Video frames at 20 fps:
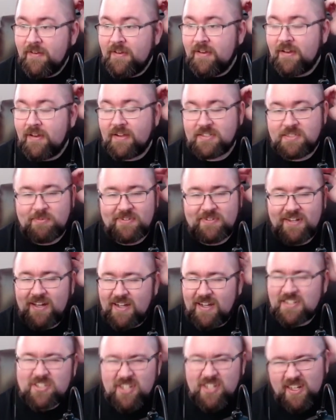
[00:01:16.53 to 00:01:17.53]
She was a
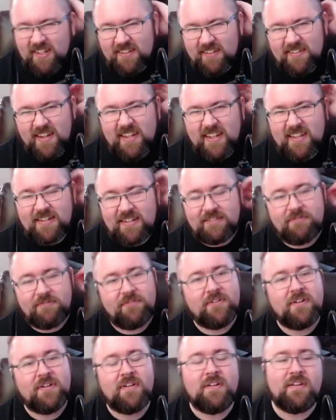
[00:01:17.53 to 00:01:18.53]
hotshot executive
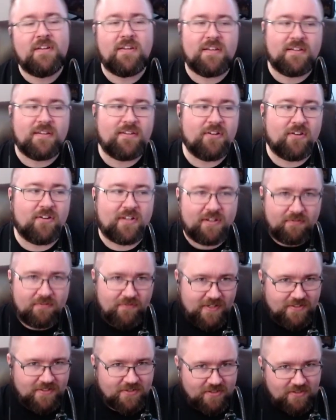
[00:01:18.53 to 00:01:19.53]
until an
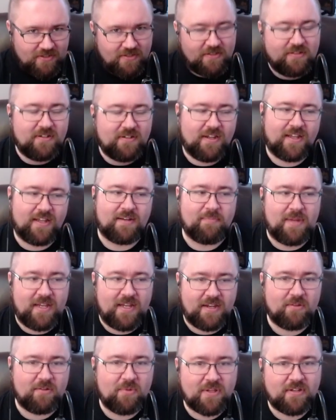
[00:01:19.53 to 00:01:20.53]
investor had a
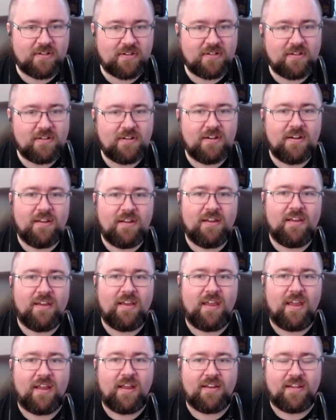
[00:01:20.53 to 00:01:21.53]
meeting with her,
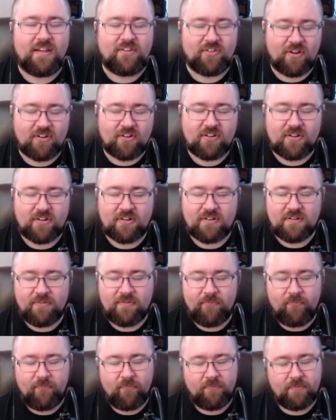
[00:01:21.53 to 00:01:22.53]
and he turned her.
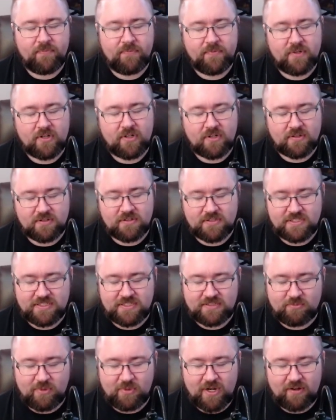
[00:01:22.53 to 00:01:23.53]
She's
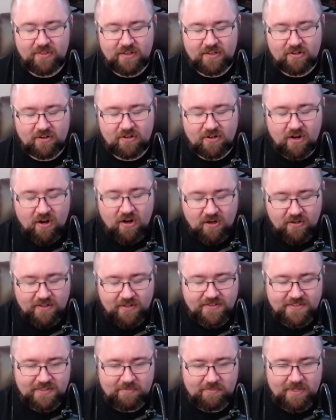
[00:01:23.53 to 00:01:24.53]
aware that her heart
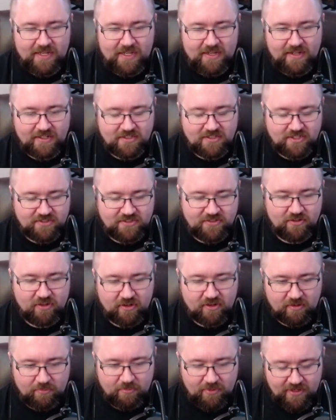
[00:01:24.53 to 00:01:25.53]
isn't beating and she's no
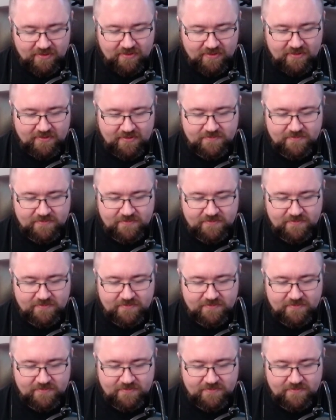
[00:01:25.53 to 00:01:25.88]
longer breathing.